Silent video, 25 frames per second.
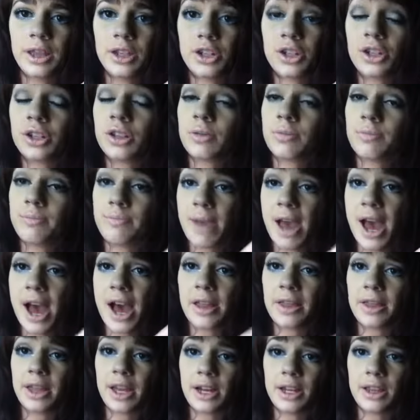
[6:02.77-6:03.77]
the
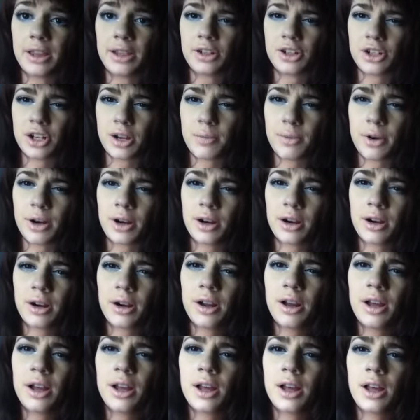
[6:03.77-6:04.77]
matte than in the shimmer,
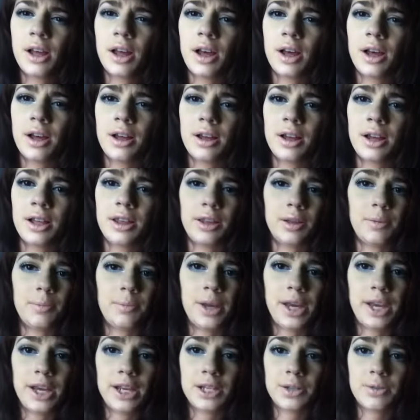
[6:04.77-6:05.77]
and the
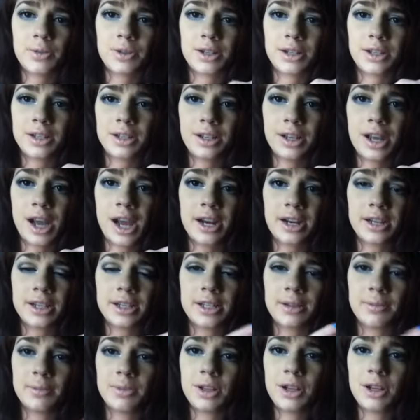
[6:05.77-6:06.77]
pinks were kind of
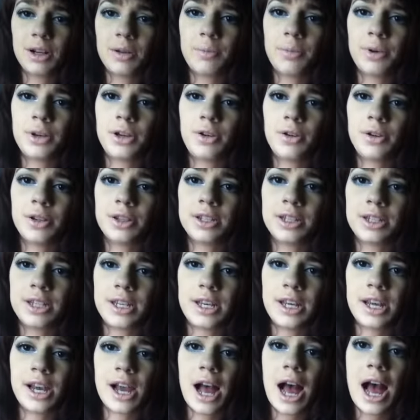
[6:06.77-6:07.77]
similar, but you could
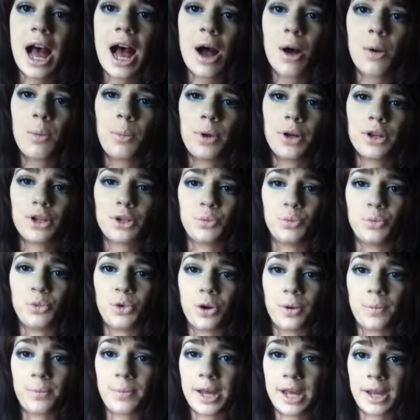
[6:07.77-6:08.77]
see how much
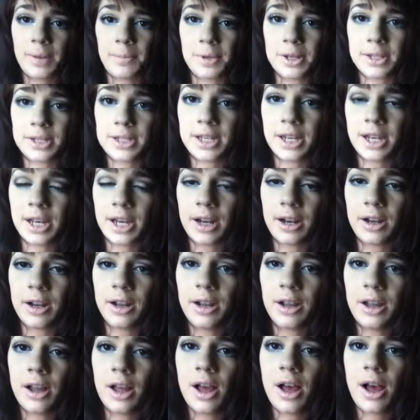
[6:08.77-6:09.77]
more pigmented
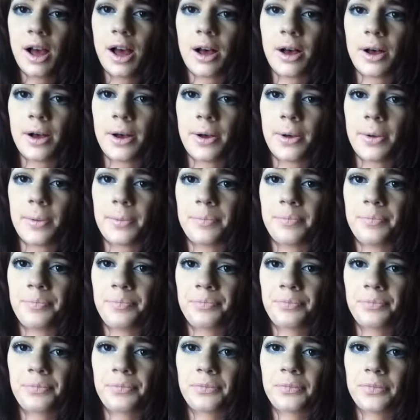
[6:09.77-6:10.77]
the
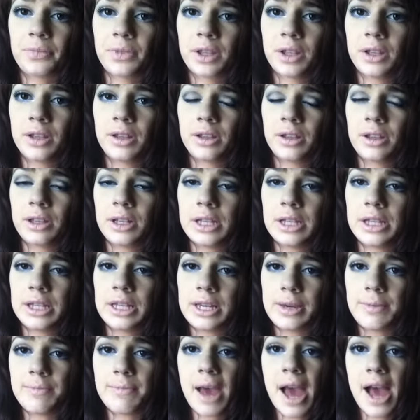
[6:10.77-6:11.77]

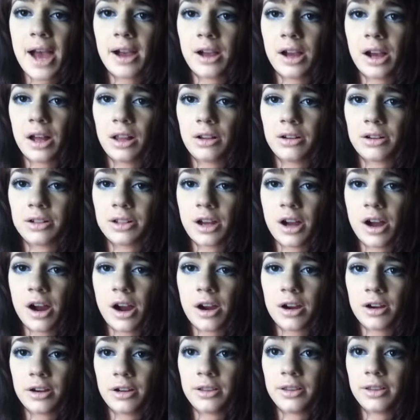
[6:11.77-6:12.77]
matte colors
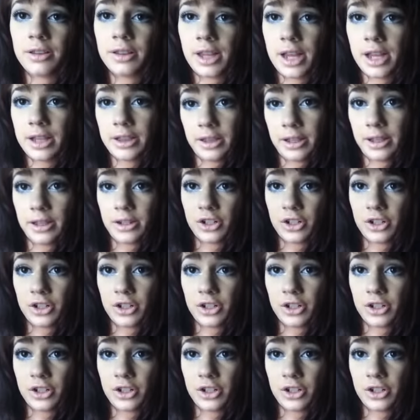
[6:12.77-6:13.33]
are than the